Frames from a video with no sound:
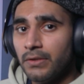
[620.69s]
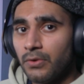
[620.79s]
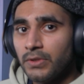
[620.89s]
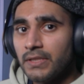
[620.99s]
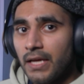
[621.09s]

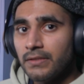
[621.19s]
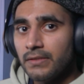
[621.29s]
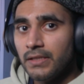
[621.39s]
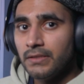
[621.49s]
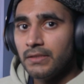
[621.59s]
noise
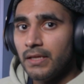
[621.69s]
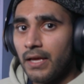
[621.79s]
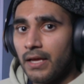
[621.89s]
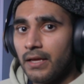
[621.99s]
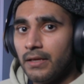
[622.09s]
cancellation,
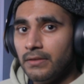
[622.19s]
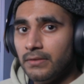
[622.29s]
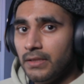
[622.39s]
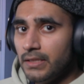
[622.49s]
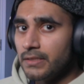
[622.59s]
and
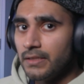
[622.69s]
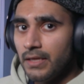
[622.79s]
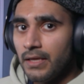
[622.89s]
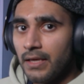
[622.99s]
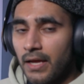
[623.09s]
this
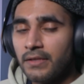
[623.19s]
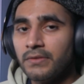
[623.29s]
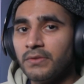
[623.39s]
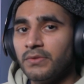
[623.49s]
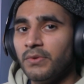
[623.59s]
thing
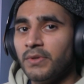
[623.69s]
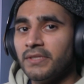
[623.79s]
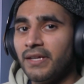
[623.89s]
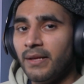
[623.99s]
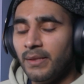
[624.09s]
cancels noise
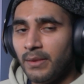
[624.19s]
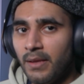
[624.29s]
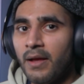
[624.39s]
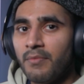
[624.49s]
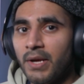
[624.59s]
a
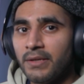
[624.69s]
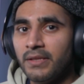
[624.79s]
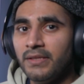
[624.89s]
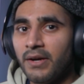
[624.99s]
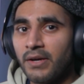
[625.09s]
lot better
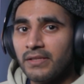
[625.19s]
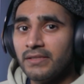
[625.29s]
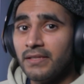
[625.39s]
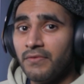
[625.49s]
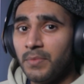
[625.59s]
than the
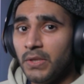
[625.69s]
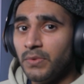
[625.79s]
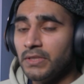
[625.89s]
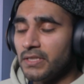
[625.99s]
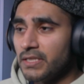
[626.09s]
Arctis 7P,
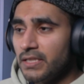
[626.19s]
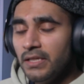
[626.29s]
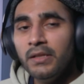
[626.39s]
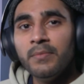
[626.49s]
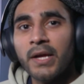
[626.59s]
which is
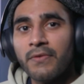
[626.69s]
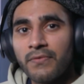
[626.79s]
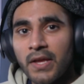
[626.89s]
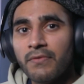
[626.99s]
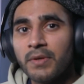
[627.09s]
still my
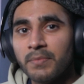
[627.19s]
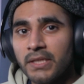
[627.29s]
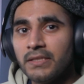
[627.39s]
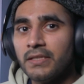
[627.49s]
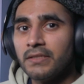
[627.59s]
favorite
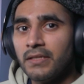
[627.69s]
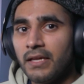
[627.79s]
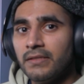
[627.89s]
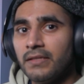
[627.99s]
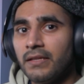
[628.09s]
PlayStation
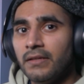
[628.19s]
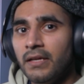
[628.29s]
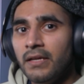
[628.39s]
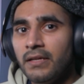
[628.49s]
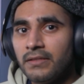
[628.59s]
headset
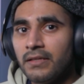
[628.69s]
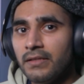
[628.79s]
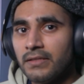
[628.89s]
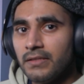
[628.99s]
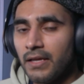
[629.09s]
to
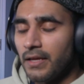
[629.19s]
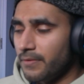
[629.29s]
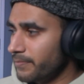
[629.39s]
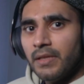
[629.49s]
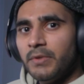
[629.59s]
this day.
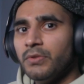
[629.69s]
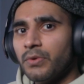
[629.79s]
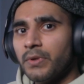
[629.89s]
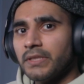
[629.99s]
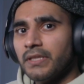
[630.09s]
Let me do a
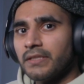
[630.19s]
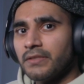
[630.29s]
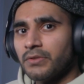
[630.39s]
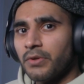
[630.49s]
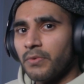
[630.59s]
quick test
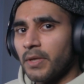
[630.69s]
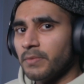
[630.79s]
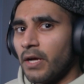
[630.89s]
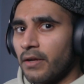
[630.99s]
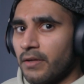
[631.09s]
to show you what I'm
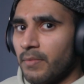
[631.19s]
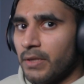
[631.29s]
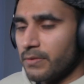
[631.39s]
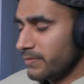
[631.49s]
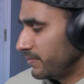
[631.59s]
talking about.